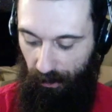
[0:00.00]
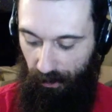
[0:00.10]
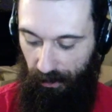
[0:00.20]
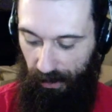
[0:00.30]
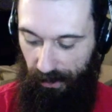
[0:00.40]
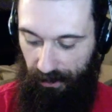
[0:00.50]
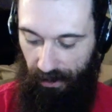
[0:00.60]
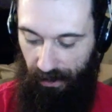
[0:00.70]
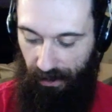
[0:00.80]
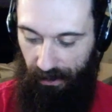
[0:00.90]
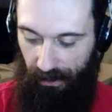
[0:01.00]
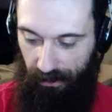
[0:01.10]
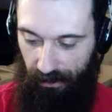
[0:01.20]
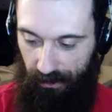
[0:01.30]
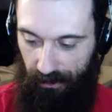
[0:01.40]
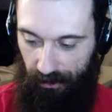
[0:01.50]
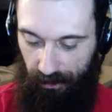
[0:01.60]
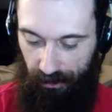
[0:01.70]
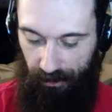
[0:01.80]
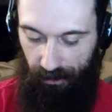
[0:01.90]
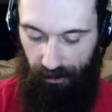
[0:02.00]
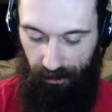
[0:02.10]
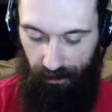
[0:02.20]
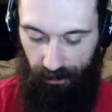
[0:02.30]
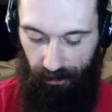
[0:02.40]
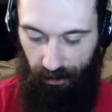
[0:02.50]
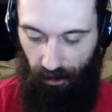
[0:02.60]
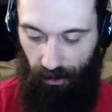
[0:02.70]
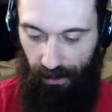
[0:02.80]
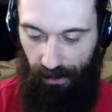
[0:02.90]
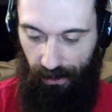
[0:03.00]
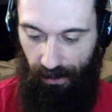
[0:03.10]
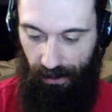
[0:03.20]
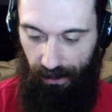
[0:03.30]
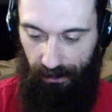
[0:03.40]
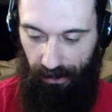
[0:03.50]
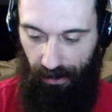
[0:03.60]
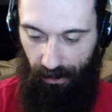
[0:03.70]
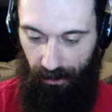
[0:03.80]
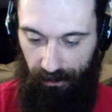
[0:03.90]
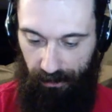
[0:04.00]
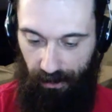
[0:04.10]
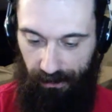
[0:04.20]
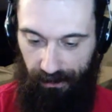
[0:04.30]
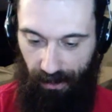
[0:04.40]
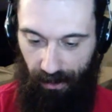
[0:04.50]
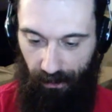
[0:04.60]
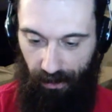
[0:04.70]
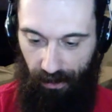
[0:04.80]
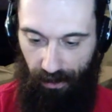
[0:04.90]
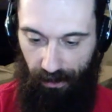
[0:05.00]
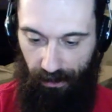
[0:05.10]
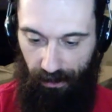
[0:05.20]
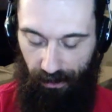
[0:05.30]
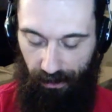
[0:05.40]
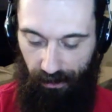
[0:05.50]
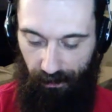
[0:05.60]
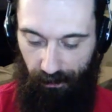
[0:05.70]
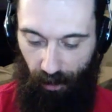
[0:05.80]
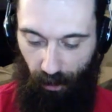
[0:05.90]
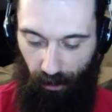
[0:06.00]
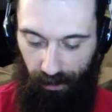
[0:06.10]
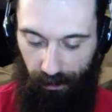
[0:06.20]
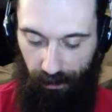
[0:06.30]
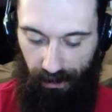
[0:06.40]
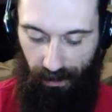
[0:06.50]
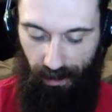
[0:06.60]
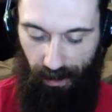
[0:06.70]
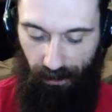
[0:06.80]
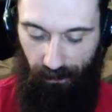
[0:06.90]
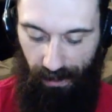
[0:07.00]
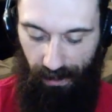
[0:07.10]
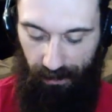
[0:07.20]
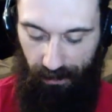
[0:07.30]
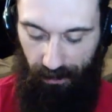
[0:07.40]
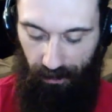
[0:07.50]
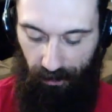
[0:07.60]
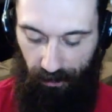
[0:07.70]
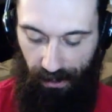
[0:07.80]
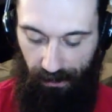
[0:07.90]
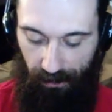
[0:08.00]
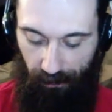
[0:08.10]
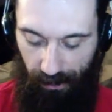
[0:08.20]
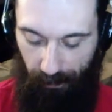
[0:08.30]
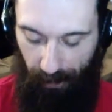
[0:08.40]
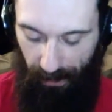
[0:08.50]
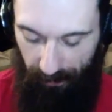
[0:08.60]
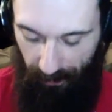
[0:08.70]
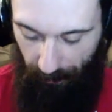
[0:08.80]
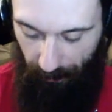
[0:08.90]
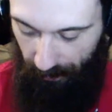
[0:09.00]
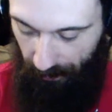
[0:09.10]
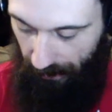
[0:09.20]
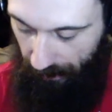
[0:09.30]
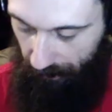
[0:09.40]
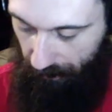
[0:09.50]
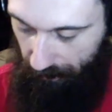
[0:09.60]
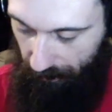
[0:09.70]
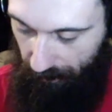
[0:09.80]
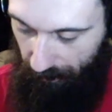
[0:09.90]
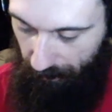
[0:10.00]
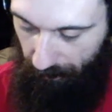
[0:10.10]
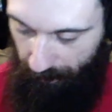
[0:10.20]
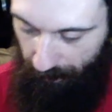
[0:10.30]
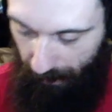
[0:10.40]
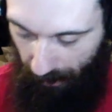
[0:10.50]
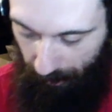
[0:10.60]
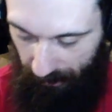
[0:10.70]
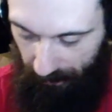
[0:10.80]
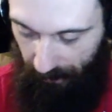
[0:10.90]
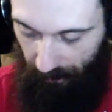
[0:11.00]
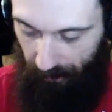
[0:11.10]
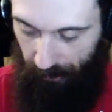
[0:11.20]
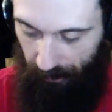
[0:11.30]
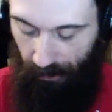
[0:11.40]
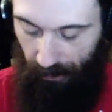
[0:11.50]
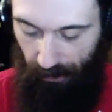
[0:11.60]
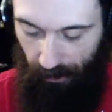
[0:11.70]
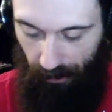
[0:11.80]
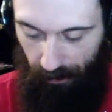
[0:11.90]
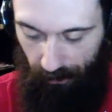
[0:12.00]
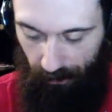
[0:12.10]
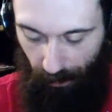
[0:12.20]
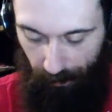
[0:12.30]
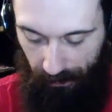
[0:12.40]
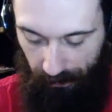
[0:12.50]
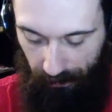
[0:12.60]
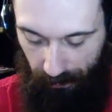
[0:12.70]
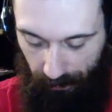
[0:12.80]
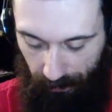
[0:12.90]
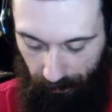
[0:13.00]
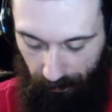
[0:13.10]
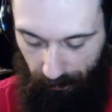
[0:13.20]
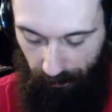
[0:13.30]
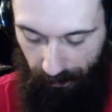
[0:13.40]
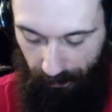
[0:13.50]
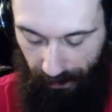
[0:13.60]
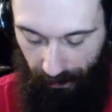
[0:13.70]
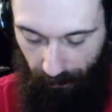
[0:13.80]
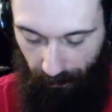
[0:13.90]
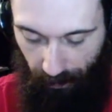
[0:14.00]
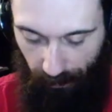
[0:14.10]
this thing, so they kind of get scared, not scared off and totally, but enough that to distract them that Beth's able to kind of beat them up and steal the weapons and get them to run away.